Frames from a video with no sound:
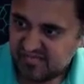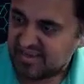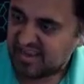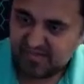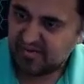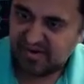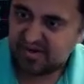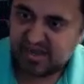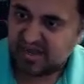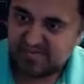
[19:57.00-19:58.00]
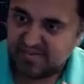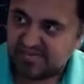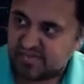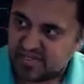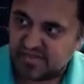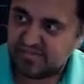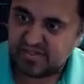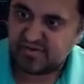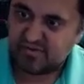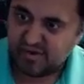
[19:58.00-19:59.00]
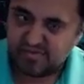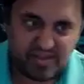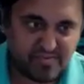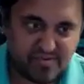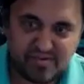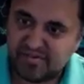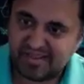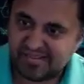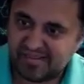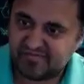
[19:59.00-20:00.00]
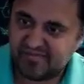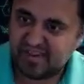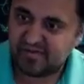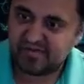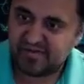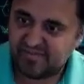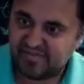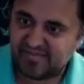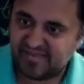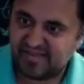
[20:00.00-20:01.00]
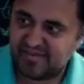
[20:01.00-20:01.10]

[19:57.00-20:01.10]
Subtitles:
again, I'm probably talking about this completely wrong. People will look at this video clip and they'll